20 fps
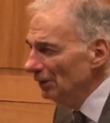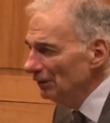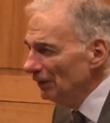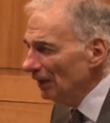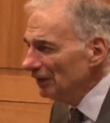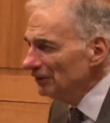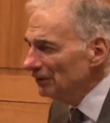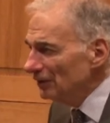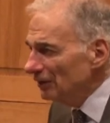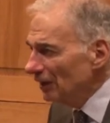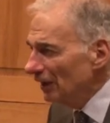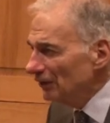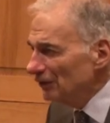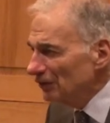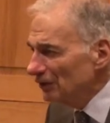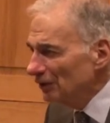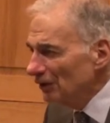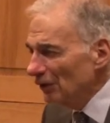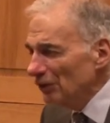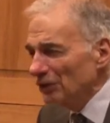That's less
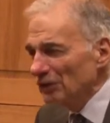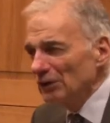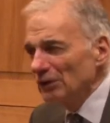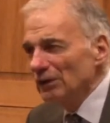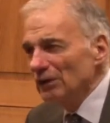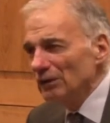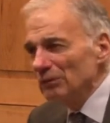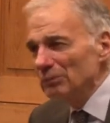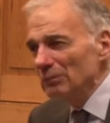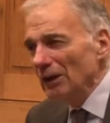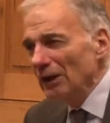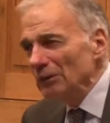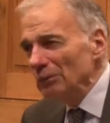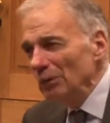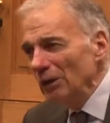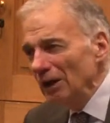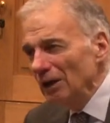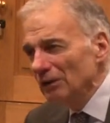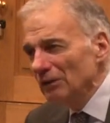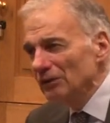than a third of my
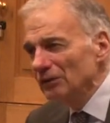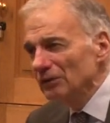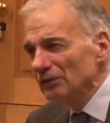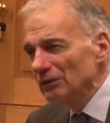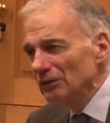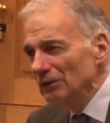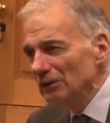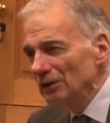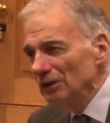wealth.